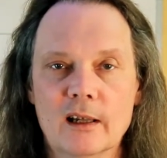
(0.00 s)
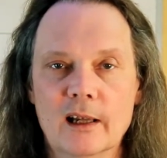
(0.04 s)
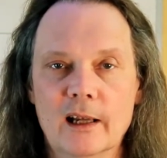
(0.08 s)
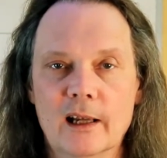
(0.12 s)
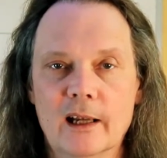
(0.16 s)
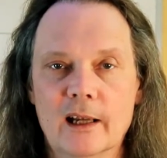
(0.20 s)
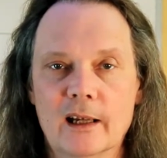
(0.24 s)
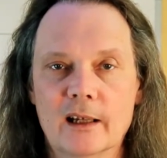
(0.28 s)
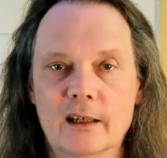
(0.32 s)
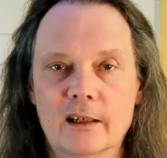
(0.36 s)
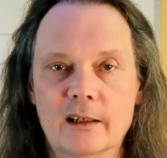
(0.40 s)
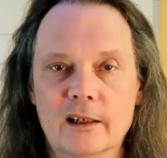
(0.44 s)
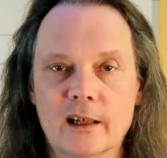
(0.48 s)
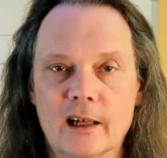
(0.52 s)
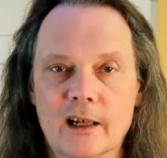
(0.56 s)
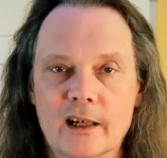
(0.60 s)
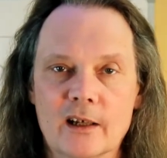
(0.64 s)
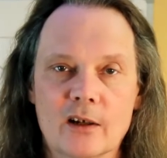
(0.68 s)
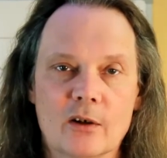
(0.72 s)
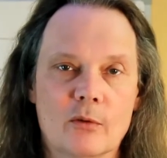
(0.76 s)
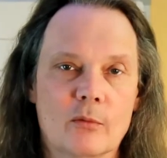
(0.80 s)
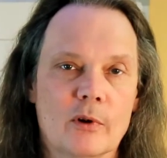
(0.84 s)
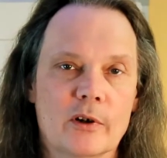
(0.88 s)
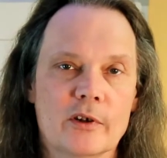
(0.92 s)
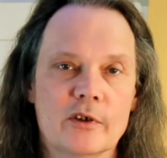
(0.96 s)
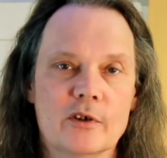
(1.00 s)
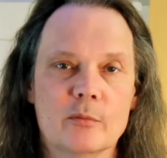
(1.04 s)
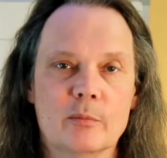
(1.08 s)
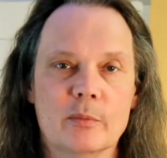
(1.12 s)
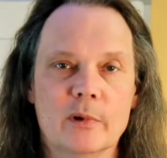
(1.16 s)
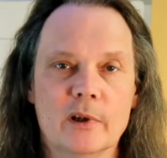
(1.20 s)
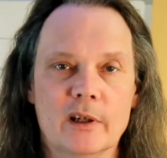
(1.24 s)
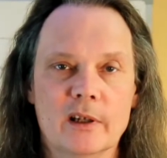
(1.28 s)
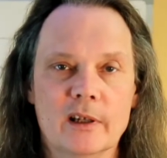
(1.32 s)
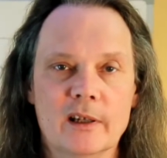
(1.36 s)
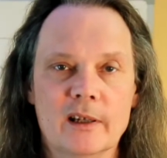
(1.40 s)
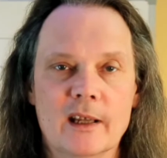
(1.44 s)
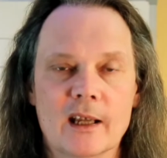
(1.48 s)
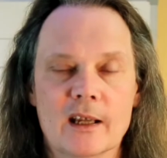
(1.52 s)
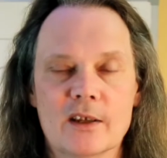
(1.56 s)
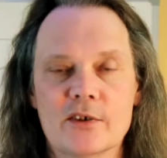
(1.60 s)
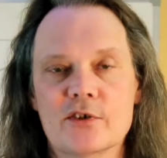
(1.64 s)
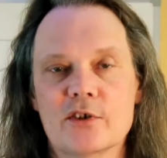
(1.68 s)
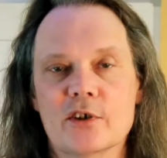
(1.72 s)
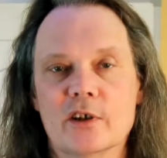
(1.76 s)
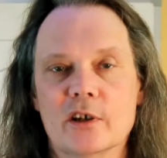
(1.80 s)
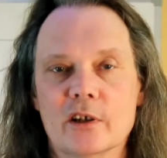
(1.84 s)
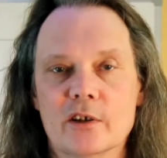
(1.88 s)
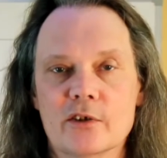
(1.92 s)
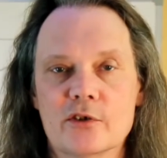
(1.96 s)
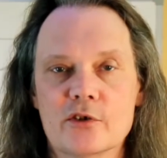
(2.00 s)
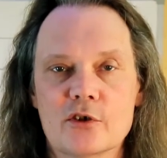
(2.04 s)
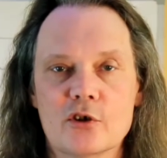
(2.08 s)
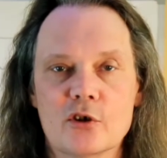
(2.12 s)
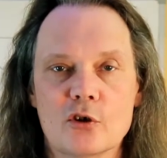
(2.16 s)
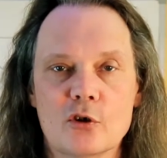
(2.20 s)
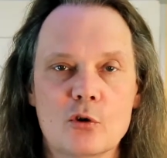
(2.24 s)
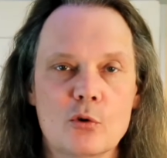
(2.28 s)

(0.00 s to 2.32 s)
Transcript: And I don't want to be guessing as to